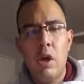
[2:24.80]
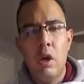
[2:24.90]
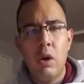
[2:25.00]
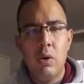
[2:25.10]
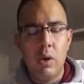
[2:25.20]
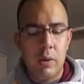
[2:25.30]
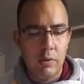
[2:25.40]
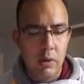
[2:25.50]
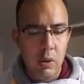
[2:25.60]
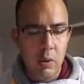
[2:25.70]
Okay, so
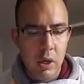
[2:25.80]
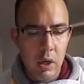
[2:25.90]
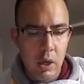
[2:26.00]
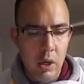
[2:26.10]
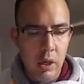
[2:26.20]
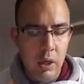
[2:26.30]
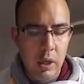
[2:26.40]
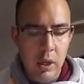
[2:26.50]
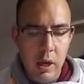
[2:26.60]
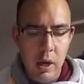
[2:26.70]
I went ahead and let
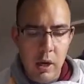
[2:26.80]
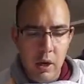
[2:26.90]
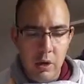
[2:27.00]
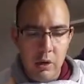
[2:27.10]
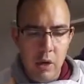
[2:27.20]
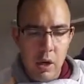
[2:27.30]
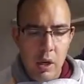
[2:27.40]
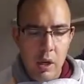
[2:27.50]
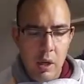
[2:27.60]
that air dry.